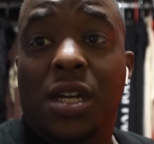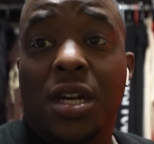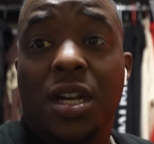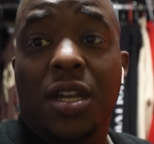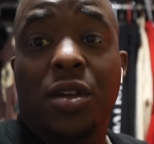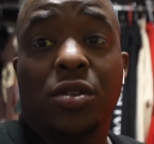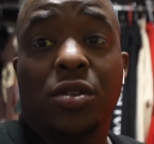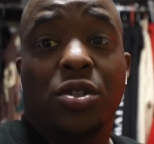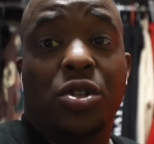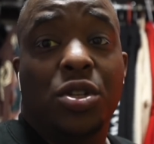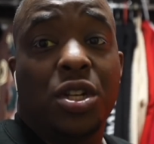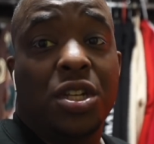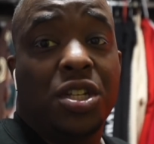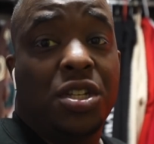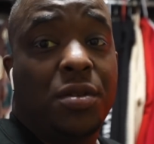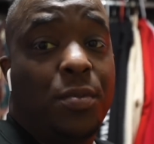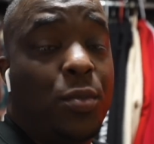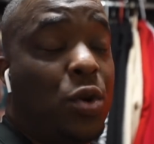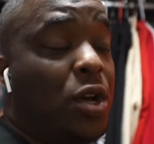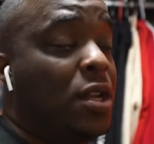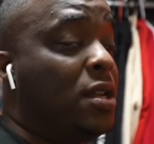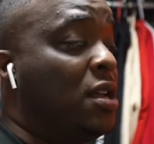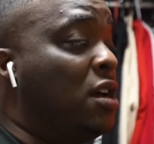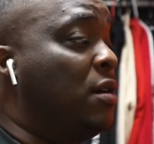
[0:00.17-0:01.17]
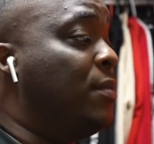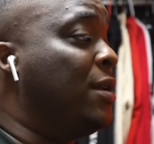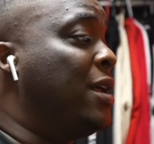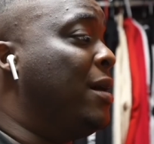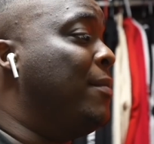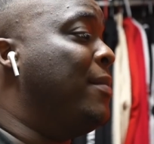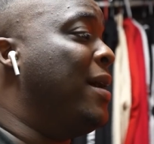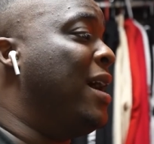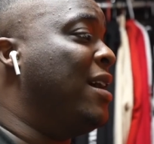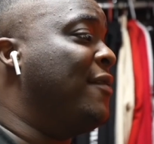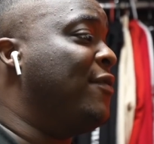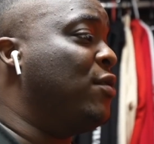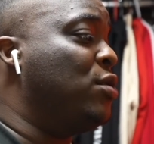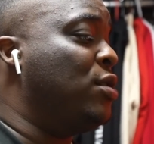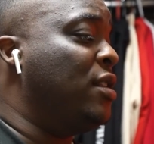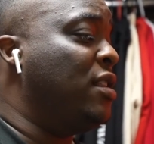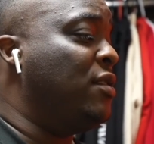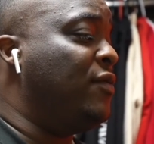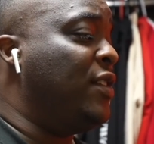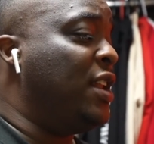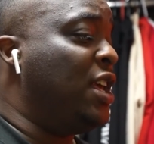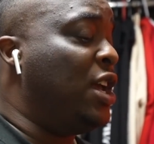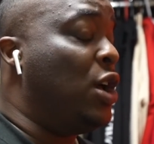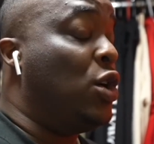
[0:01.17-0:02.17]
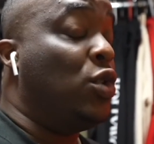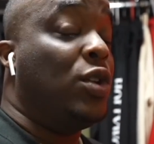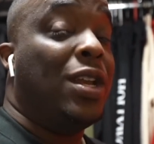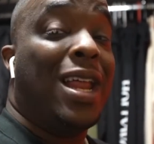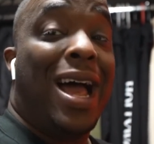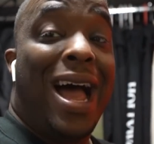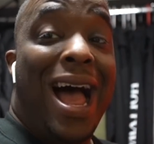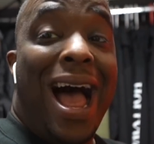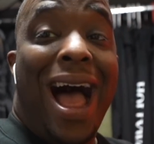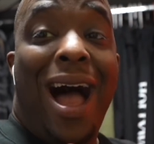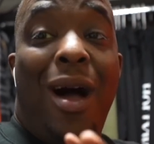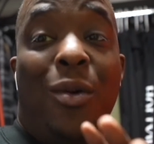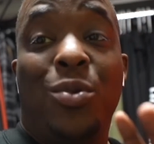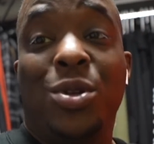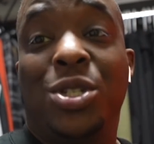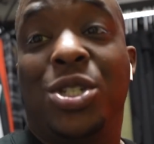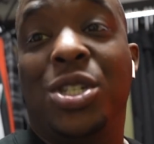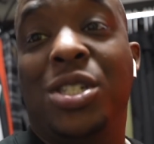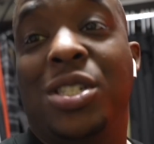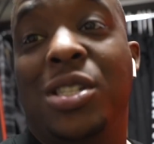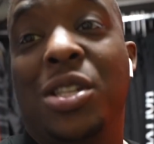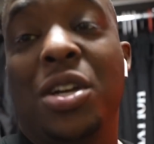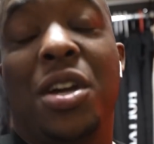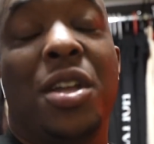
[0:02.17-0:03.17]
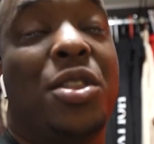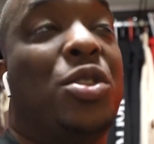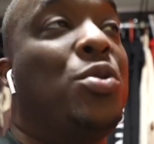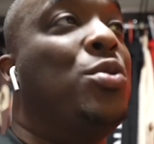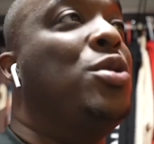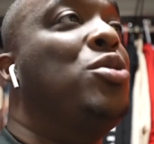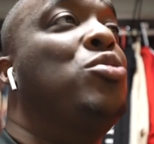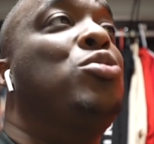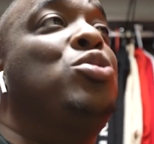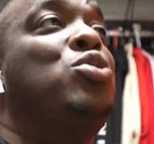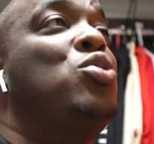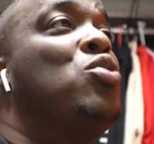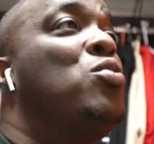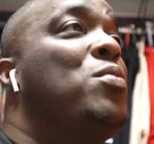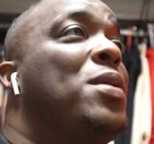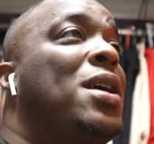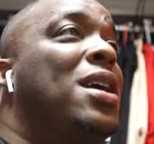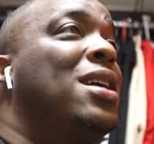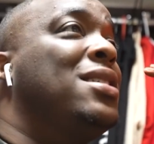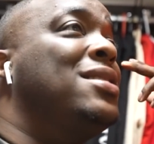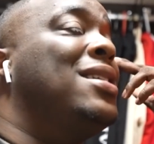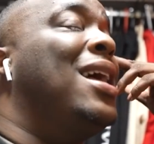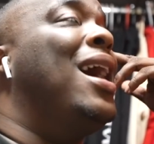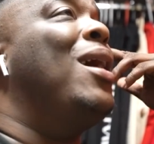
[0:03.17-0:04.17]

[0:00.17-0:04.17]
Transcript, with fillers: good, YouTube? It's your boy Dub, and I'm back for another video. Now, I was just looking through YouTube because